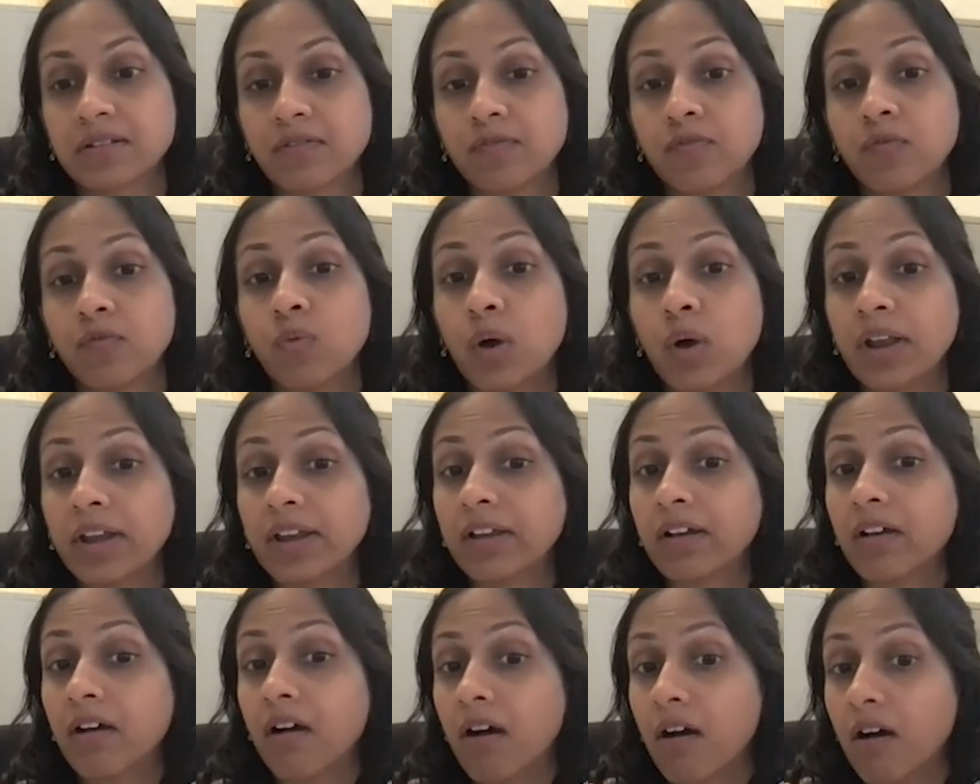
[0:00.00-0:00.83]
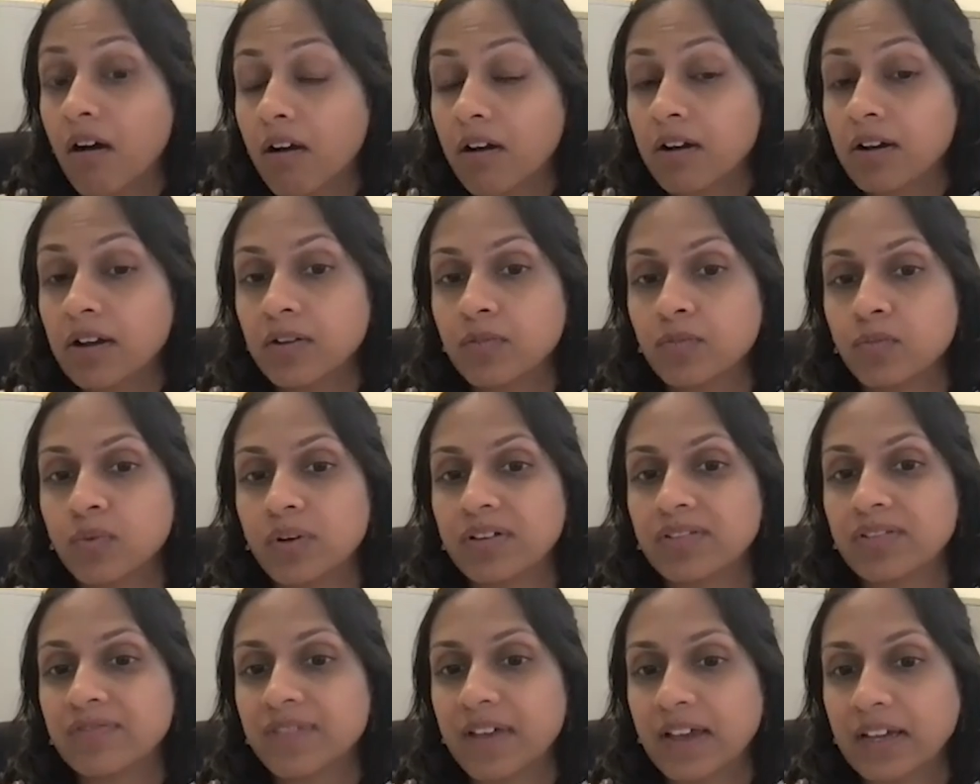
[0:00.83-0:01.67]
of one CAR and
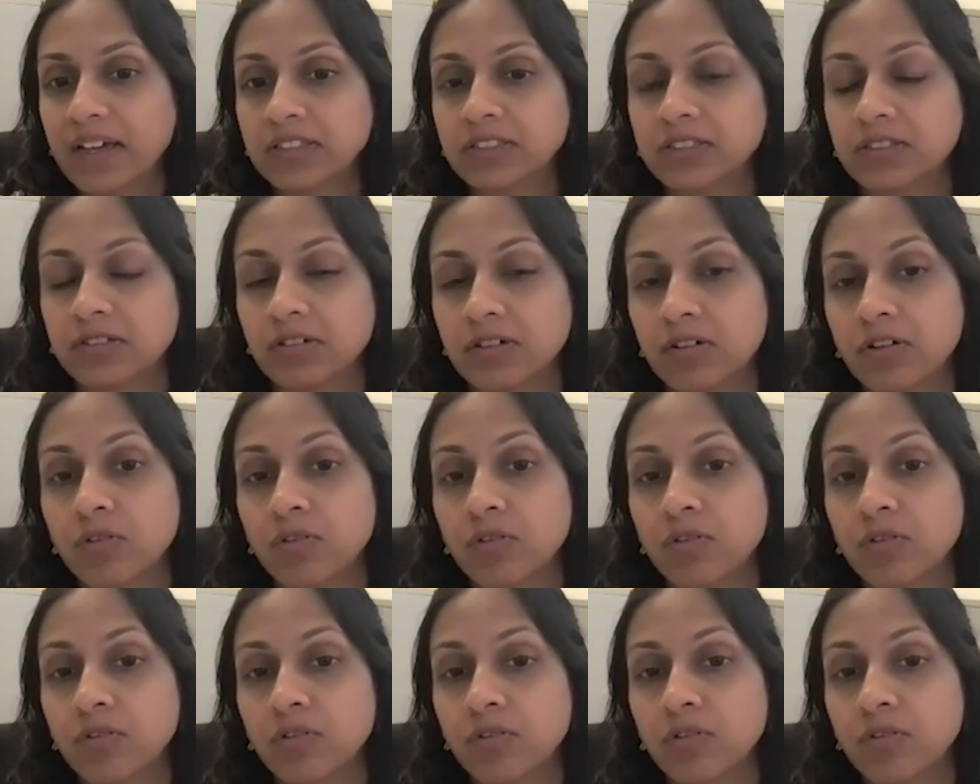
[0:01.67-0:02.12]
one vector,